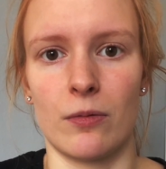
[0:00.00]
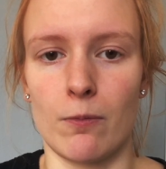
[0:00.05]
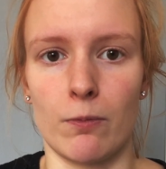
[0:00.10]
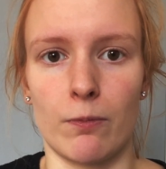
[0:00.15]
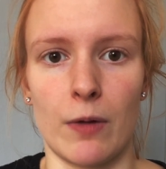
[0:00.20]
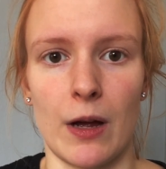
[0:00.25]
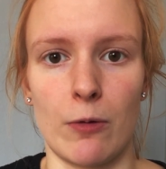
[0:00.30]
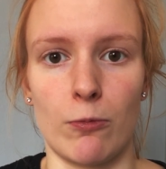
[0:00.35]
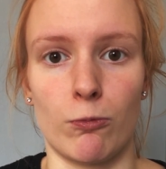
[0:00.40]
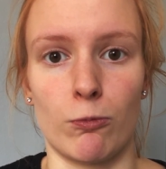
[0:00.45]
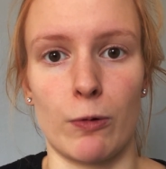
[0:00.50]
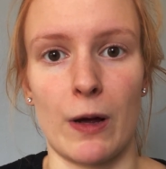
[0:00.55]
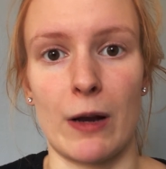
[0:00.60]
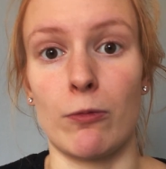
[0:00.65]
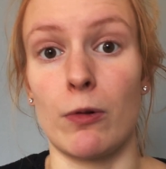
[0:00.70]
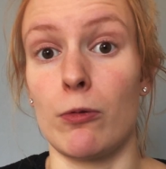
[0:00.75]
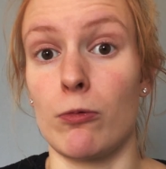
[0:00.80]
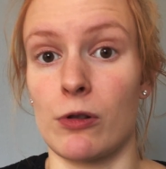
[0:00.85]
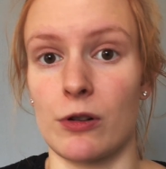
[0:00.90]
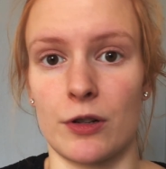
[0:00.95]
when
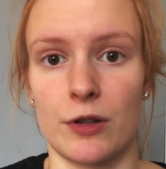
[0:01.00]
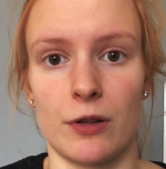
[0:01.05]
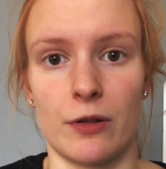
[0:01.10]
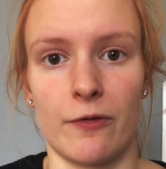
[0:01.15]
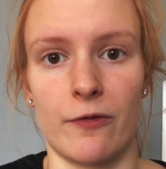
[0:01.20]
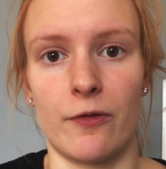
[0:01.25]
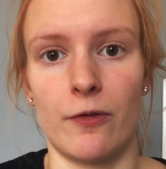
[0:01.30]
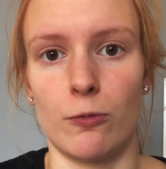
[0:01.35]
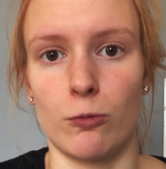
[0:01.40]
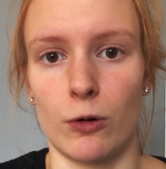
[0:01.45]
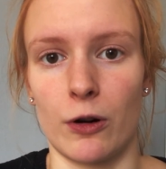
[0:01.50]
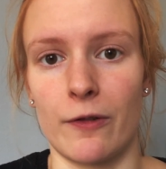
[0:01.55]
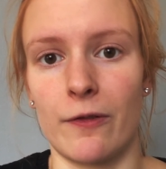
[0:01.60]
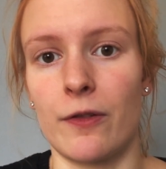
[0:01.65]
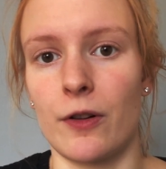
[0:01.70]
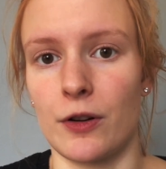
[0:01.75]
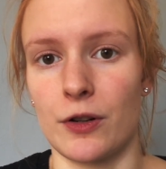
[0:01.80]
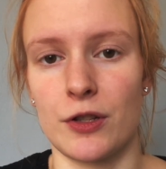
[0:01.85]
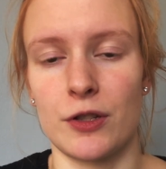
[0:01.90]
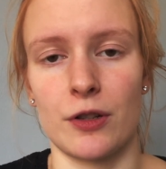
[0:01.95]
we were
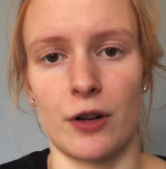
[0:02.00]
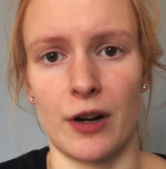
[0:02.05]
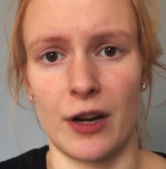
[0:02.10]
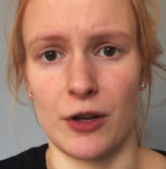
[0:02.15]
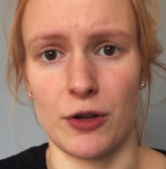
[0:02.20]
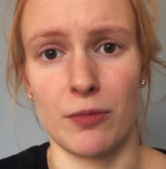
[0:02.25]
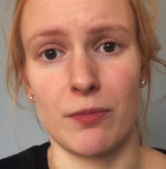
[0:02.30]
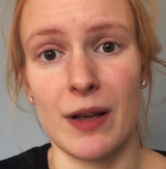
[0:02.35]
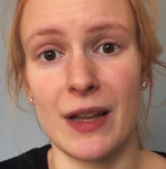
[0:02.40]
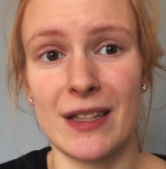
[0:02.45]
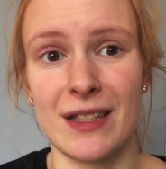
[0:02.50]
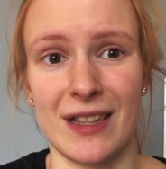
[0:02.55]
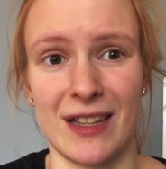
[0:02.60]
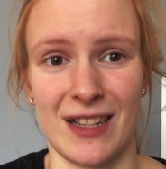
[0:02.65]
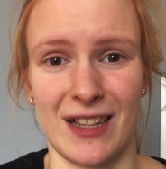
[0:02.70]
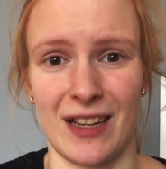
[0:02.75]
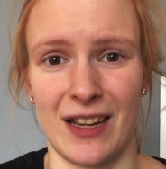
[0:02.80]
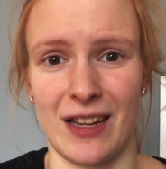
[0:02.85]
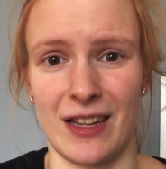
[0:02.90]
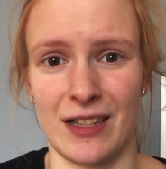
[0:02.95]
first starting to
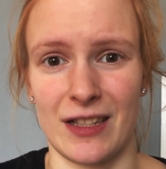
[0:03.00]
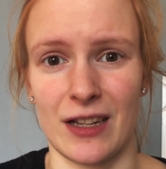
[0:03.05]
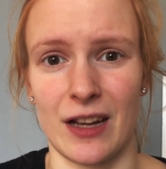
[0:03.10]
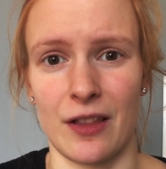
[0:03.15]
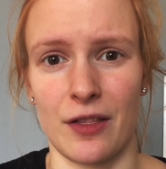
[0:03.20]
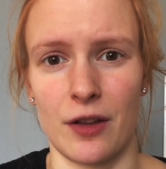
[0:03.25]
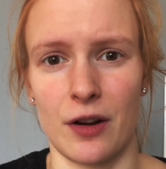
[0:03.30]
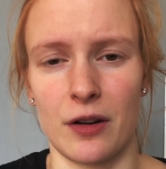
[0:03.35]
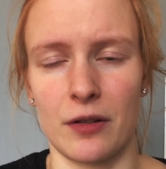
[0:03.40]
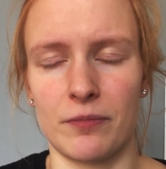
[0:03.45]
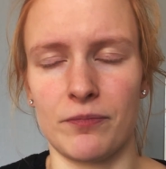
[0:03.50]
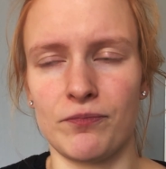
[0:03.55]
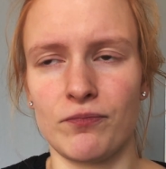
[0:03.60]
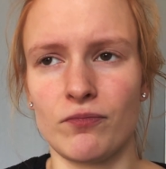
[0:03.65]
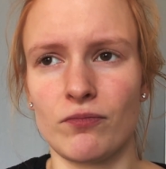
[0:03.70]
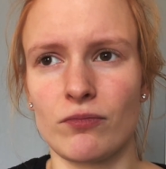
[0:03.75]
message each other.